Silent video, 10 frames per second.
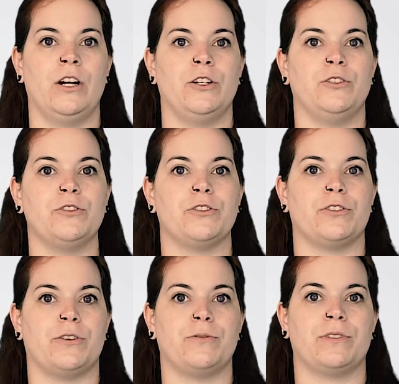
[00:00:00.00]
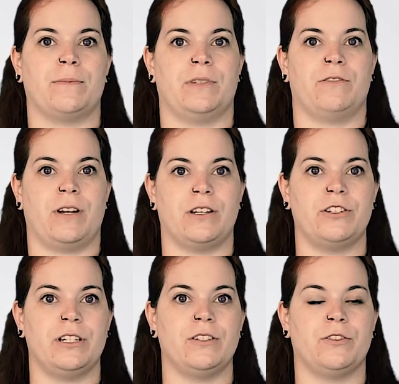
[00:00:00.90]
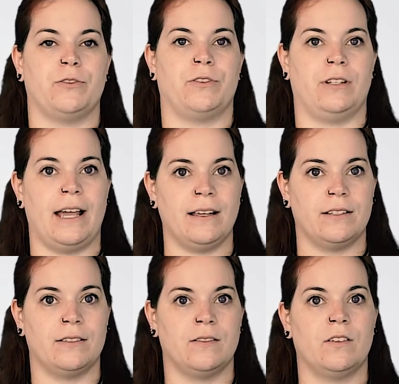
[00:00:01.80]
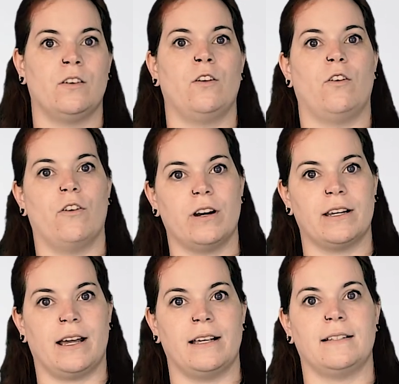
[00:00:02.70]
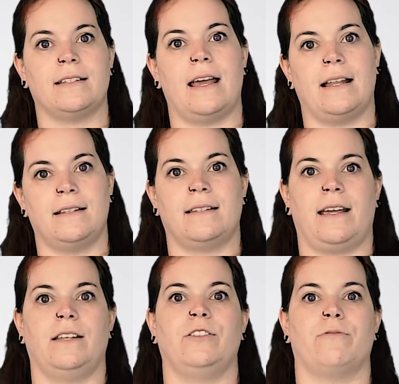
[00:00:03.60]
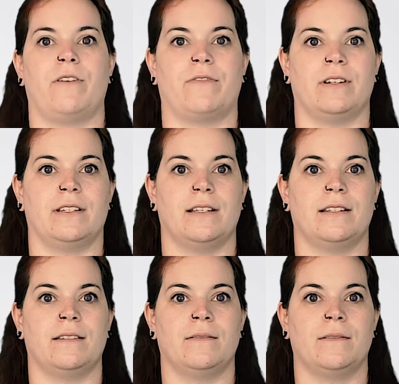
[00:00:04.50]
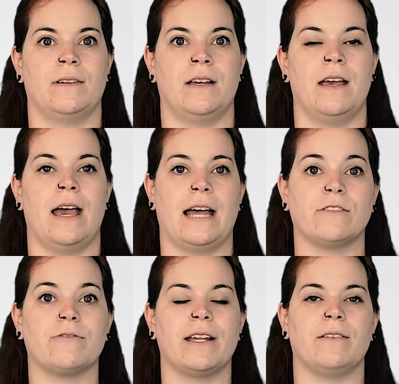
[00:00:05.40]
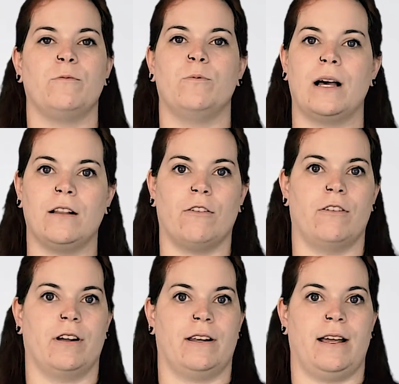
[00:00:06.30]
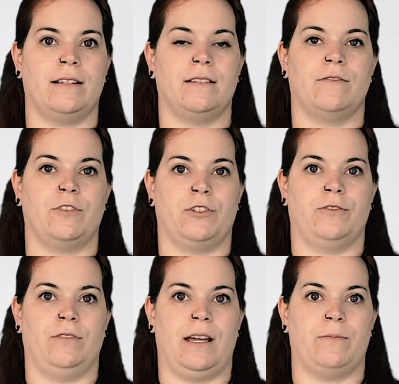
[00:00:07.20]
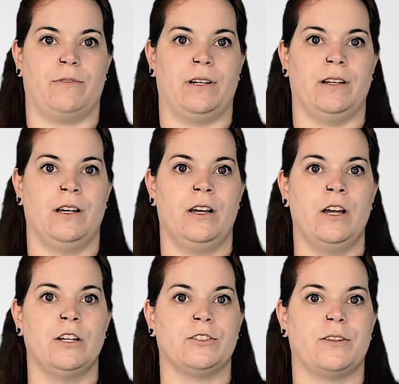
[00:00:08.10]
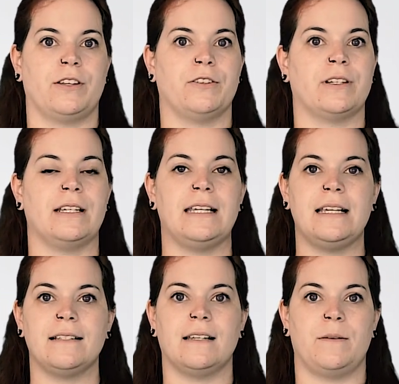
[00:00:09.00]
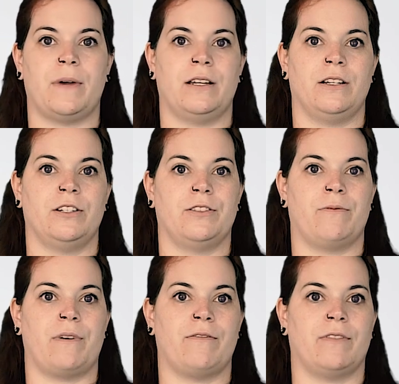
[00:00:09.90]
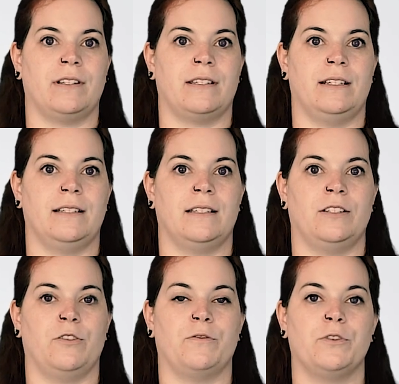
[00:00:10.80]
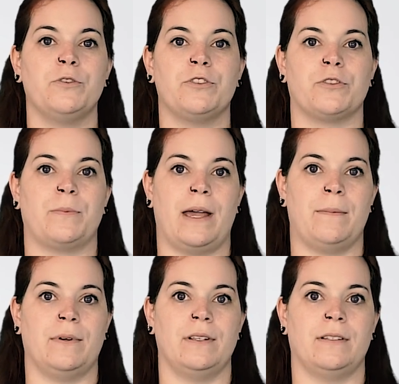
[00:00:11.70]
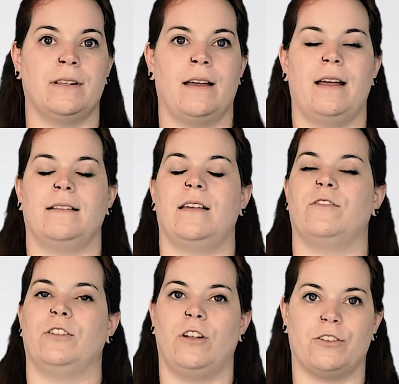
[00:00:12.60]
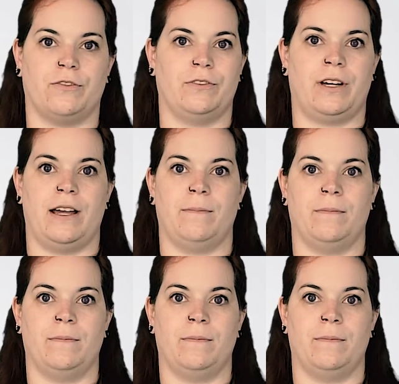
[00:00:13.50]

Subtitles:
You should know some strategies to collect, organize, and cite your references, and create a well-organized virtual library so that you can easily manage the reference list in your future papers and save a lot of time.